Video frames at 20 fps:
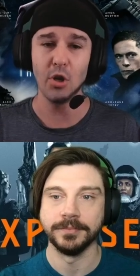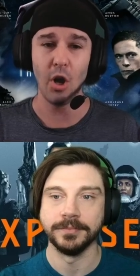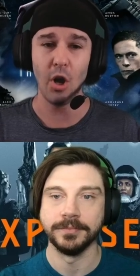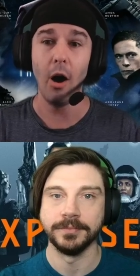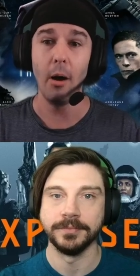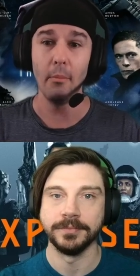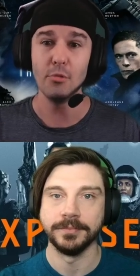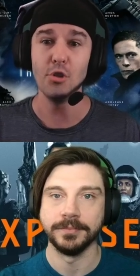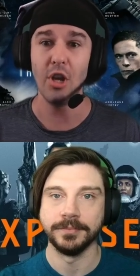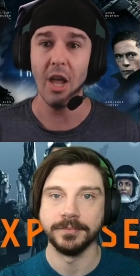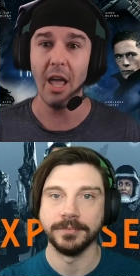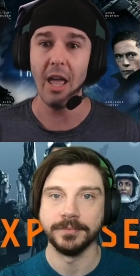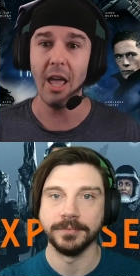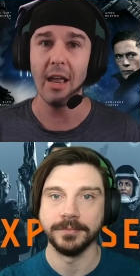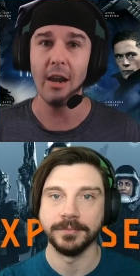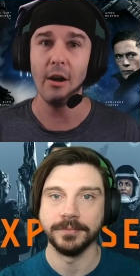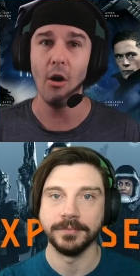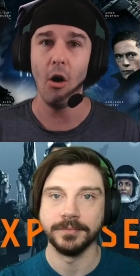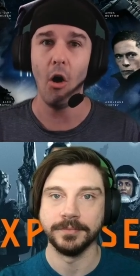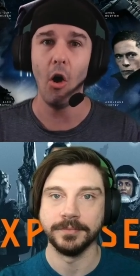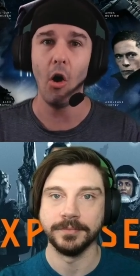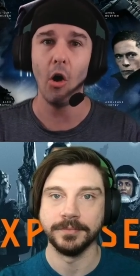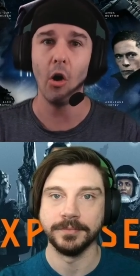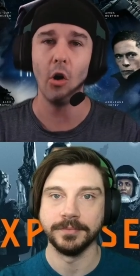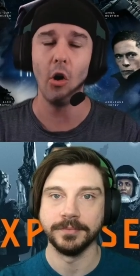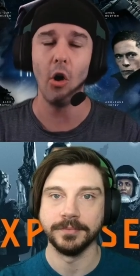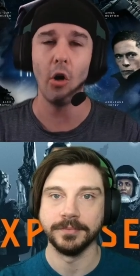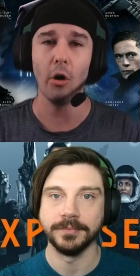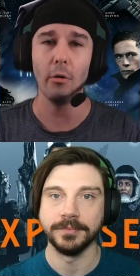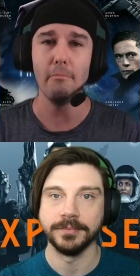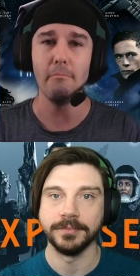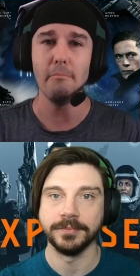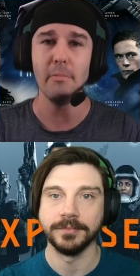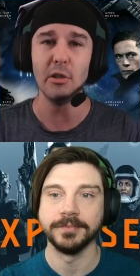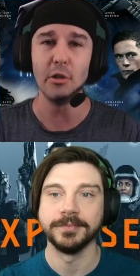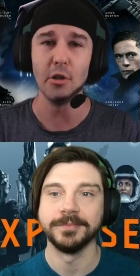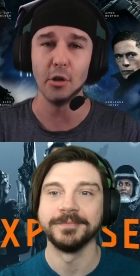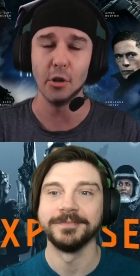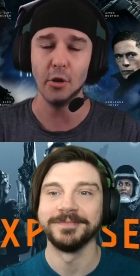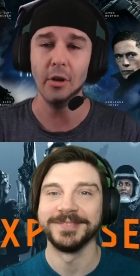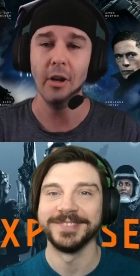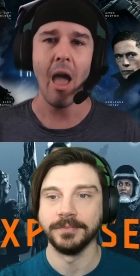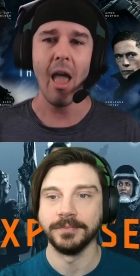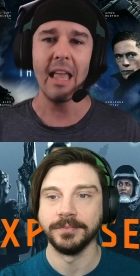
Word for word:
Speaker 1: Tom Jane our our Miller,